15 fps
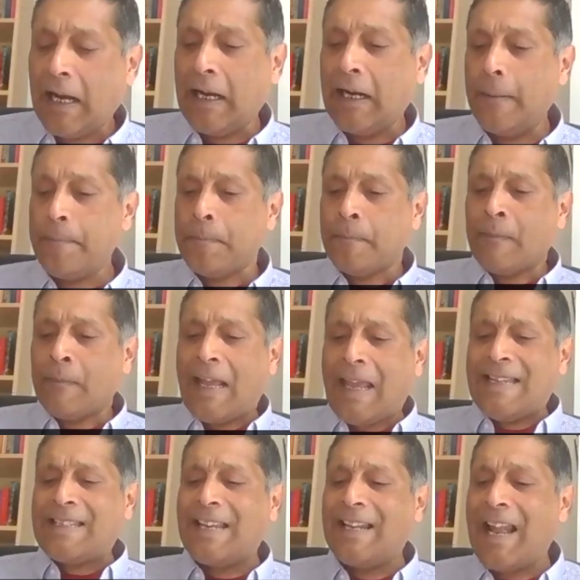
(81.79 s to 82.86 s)
Um,
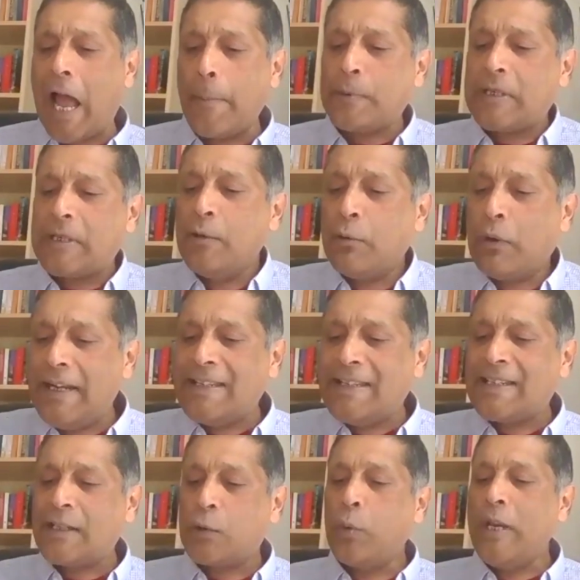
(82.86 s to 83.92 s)
it's an absolutely
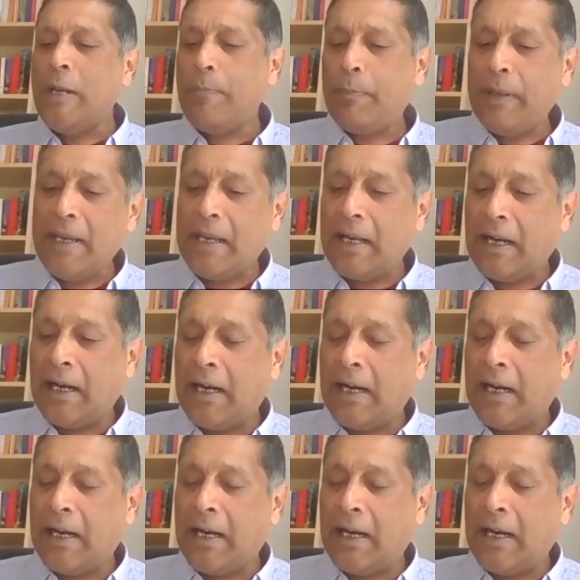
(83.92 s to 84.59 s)
sweeping